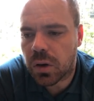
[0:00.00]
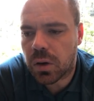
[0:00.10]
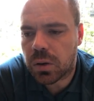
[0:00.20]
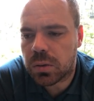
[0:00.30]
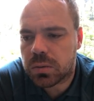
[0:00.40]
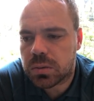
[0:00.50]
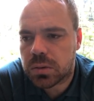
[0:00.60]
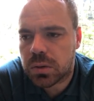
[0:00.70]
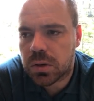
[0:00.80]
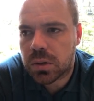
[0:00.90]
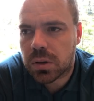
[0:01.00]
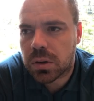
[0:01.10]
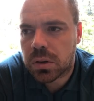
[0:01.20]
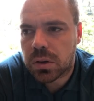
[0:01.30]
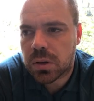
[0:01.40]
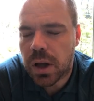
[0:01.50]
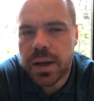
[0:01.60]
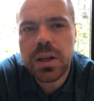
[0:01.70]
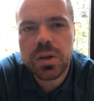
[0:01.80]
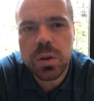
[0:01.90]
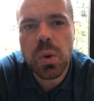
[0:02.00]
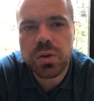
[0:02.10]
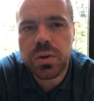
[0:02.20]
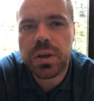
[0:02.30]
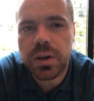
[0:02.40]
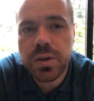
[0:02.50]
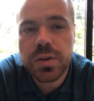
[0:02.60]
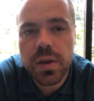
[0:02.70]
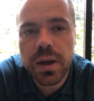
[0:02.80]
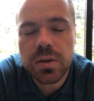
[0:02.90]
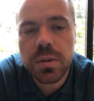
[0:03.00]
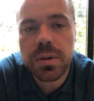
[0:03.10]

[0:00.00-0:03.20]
So I need to do more due diligence on that.